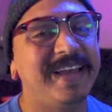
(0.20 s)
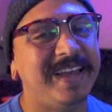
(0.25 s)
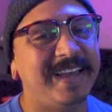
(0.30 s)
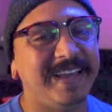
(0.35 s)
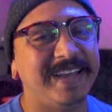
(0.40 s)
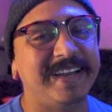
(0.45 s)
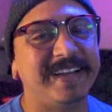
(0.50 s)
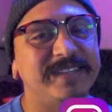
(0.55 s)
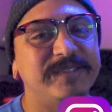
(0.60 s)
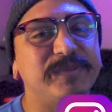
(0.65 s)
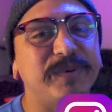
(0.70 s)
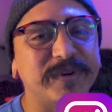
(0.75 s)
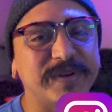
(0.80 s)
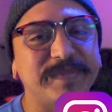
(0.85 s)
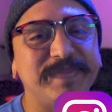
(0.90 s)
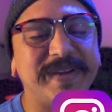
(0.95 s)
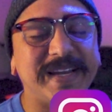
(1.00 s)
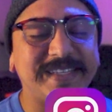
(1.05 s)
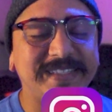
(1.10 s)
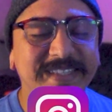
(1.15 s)
Hey guys,
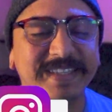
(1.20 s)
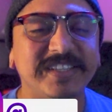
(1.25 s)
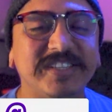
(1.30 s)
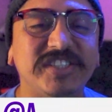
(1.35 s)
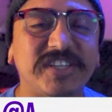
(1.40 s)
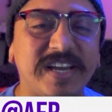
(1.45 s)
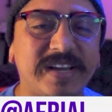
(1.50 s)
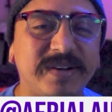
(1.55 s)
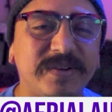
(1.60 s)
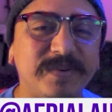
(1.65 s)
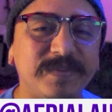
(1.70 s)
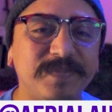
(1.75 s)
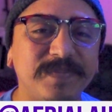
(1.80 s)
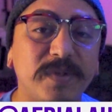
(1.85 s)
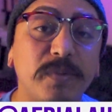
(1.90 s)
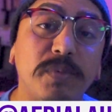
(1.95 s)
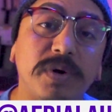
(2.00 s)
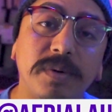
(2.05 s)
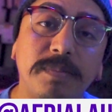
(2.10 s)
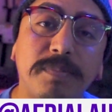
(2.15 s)
welcome back to the channel.
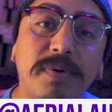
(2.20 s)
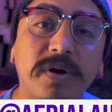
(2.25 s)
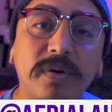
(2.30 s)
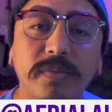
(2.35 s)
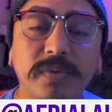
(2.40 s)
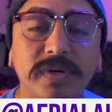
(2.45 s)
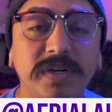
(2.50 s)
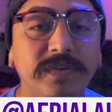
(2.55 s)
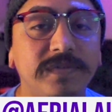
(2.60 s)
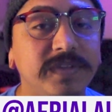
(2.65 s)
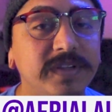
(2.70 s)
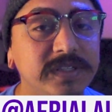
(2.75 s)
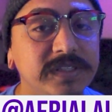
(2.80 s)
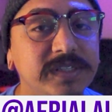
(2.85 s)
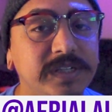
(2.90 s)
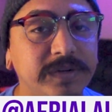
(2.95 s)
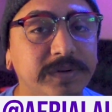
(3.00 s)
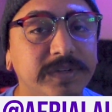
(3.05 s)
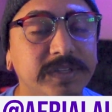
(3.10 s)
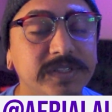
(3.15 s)
Well, in part one of this
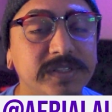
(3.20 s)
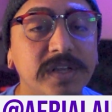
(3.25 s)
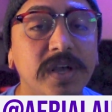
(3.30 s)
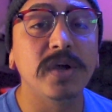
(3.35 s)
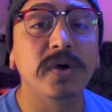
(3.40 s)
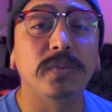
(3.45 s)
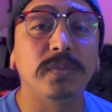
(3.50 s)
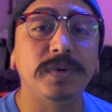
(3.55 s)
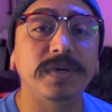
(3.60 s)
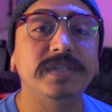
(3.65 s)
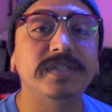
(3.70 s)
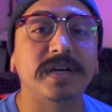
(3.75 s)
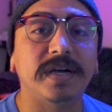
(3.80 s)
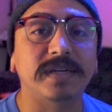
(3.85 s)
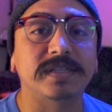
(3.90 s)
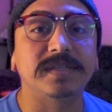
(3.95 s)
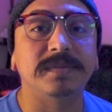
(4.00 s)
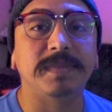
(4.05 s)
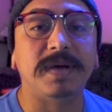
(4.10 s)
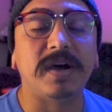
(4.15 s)
series, we
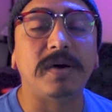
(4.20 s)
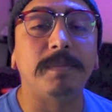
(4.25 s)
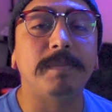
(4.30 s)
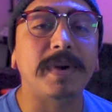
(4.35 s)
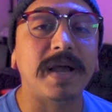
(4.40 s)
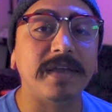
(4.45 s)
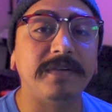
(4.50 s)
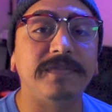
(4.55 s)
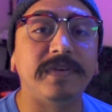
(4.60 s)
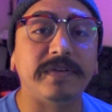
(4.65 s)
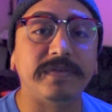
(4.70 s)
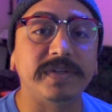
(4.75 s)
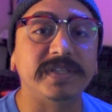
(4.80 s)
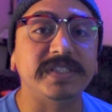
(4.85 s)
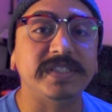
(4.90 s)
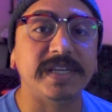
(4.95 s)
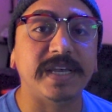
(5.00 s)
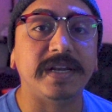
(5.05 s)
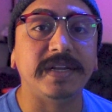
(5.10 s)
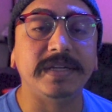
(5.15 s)
talked about my
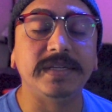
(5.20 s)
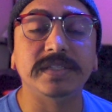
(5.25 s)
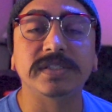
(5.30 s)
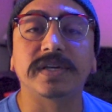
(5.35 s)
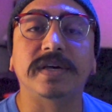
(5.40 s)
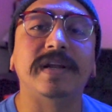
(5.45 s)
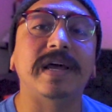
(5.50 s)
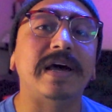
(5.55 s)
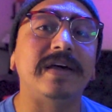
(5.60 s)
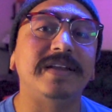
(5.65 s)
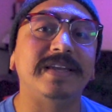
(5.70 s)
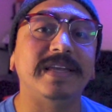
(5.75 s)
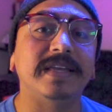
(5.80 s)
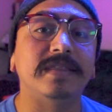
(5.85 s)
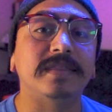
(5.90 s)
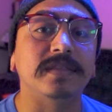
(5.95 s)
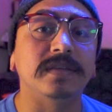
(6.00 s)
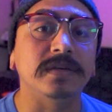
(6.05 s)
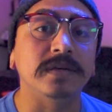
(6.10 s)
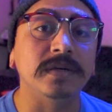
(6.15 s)
favorite settings on how to
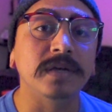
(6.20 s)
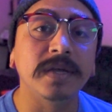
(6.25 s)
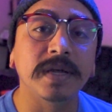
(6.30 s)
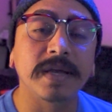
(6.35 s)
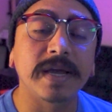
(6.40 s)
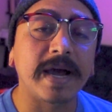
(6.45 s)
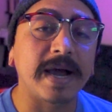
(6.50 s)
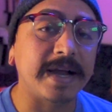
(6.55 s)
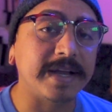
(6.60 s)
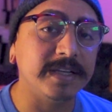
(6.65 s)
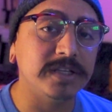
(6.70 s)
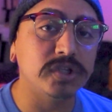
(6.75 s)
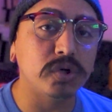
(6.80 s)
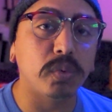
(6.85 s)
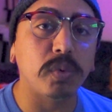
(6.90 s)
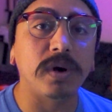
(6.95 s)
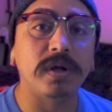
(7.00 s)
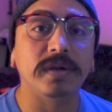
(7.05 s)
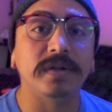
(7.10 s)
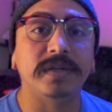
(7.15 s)
get the highest
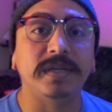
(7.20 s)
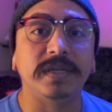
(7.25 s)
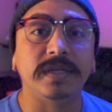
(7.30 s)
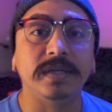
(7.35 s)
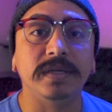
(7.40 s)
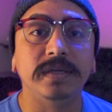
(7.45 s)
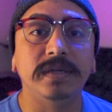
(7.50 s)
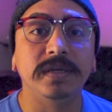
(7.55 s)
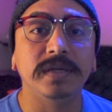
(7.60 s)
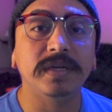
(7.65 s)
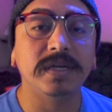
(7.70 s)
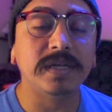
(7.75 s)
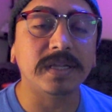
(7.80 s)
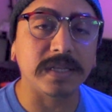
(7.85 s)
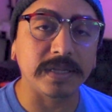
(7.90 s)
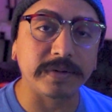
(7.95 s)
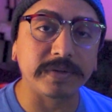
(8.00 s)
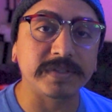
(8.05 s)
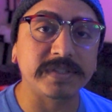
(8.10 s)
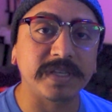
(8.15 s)
quality,
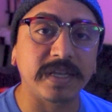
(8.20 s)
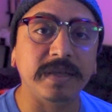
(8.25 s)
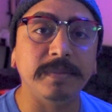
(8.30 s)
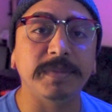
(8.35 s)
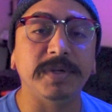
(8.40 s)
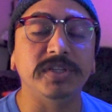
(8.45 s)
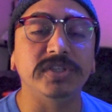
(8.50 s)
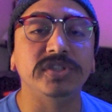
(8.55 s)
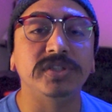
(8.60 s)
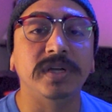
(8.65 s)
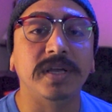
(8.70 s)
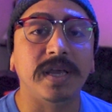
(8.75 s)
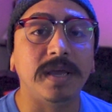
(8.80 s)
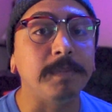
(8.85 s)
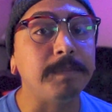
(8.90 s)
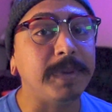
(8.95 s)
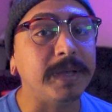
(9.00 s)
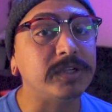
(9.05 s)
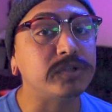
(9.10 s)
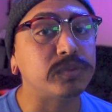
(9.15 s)
clearest image,
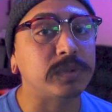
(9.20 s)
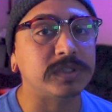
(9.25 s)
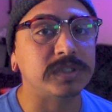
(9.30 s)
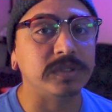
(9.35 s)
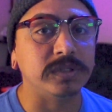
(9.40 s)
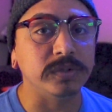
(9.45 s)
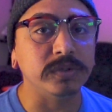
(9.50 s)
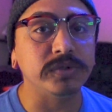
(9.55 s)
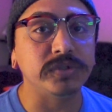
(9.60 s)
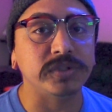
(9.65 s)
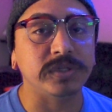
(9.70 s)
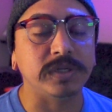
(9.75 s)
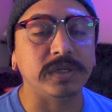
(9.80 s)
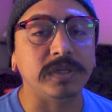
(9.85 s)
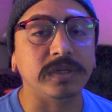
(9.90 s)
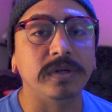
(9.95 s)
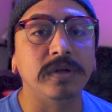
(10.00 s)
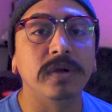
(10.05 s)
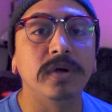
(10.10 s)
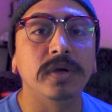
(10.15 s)
and best
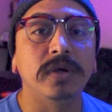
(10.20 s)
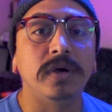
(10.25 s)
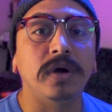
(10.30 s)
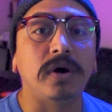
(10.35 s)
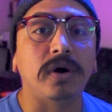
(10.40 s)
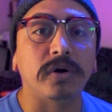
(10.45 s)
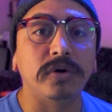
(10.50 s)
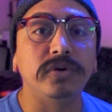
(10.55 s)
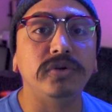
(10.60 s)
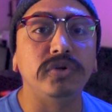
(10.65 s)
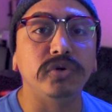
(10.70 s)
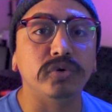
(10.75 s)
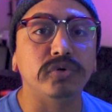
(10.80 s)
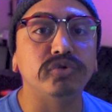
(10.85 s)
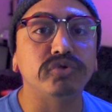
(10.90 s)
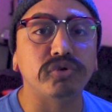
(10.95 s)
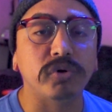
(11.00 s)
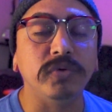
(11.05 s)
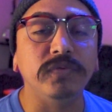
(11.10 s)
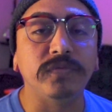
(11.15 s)
resolution on your
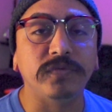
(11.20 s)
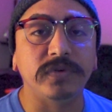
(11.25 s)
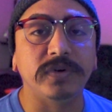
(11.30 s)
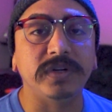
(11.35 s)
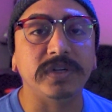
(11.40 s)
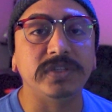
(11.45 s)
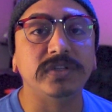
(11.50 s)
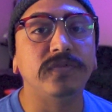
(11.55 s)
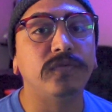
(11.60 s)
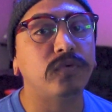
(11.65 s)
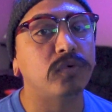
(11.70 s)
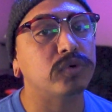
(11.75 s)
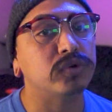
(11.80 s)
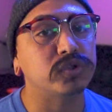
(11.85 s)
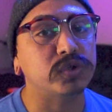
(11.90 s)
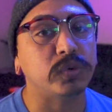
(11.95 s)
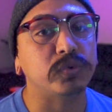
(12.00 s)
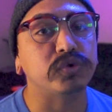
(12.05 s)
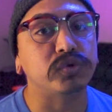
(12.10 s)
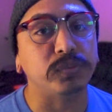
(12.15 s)
drone footage for
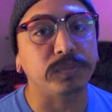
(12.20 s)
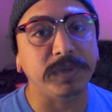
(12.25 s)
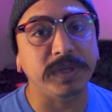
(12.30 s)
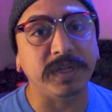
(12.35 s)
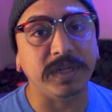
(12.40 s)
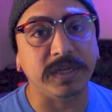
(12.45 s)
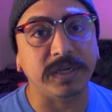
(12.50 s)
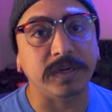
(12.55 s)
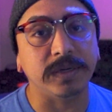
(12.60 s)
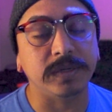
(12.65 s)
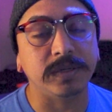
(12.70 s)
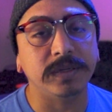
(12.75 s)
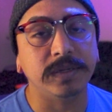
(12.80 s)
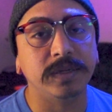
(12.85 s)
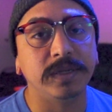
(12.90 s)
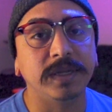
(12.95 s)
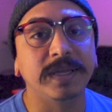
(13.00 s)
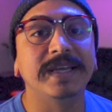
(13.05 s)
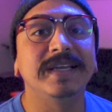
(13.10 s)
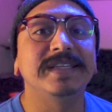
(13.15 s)
social media.
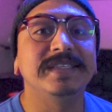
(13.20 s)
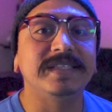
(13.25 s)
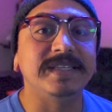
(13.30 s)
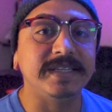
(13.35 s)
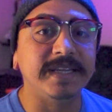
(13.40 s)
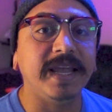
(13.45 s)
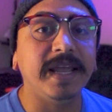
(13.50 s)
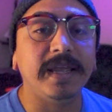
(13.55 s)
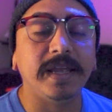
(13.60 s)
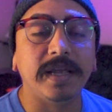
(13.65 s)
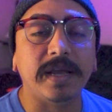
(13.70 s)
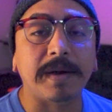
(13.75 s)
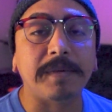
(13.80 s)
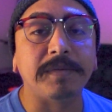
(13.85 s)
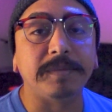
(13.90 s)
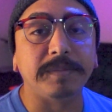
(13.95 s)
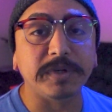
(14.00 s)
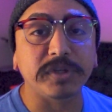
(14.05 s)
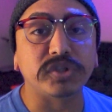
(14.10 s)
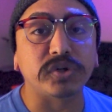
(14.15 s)
Today, I'm
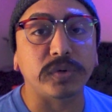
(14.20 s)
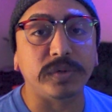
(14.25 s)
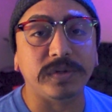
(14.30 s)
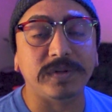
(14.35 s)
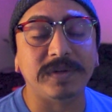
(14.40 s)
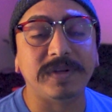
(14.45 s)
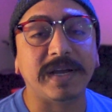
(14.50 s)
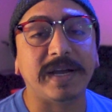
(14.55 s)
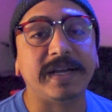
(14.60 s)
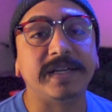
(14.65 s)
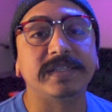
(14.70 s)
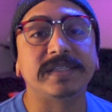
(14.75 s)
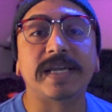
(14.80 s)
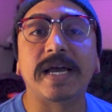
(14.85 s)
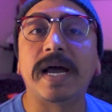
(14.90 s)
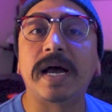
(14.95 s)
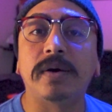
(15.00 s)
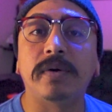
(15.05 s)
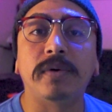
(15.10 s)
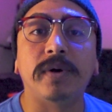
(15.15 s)
going to be showing you guys
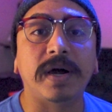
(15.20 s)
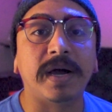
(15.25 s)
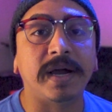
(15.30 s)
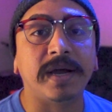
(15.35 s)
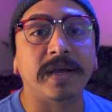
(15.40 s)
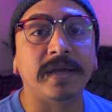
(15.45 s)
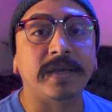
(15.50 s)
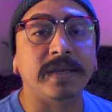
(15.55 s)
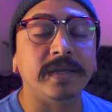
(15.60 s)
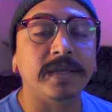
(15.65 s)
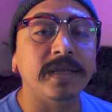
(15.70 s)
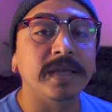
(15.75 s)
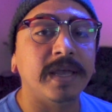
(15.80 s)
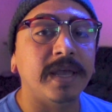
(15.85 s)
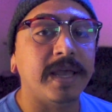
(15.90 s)
how I